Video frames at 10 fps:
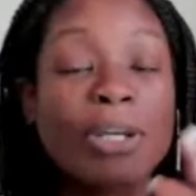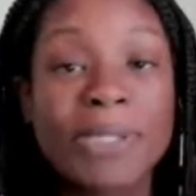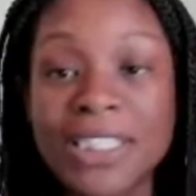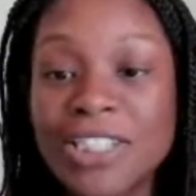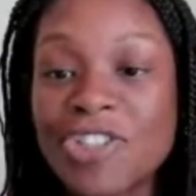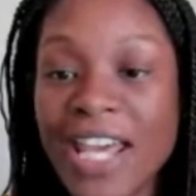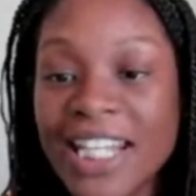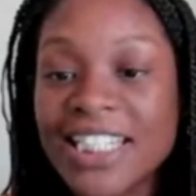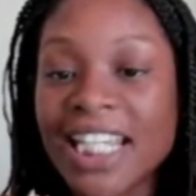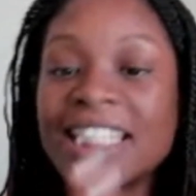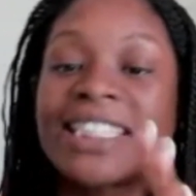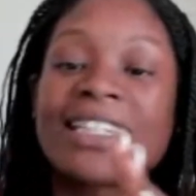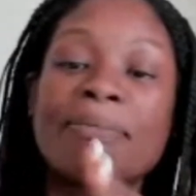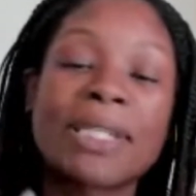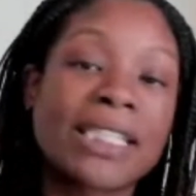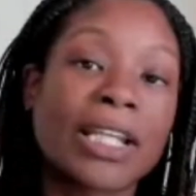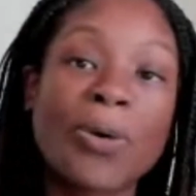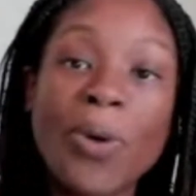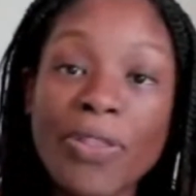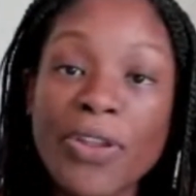a business strategist, a best-selling
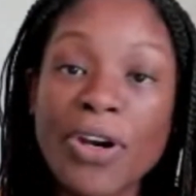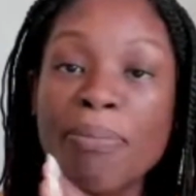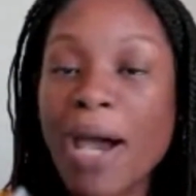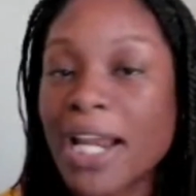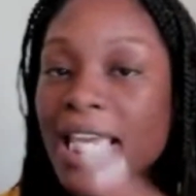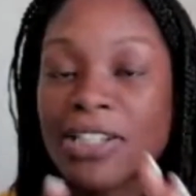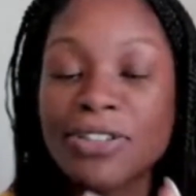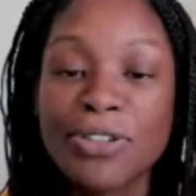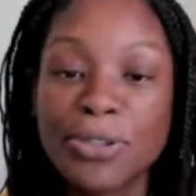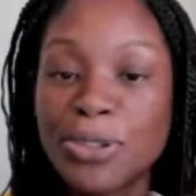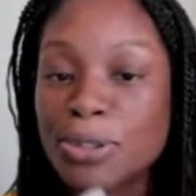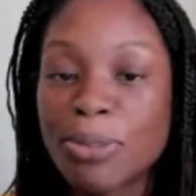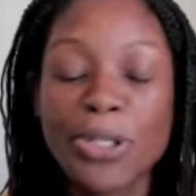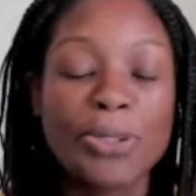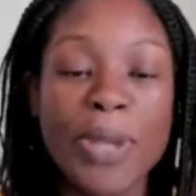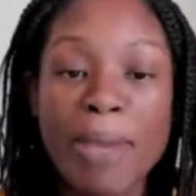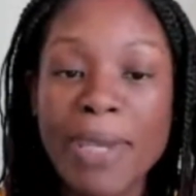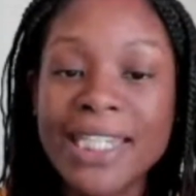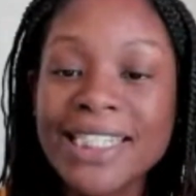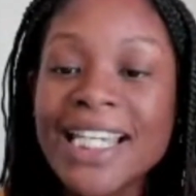author, podcaster, YouTuber, you name
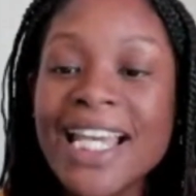it.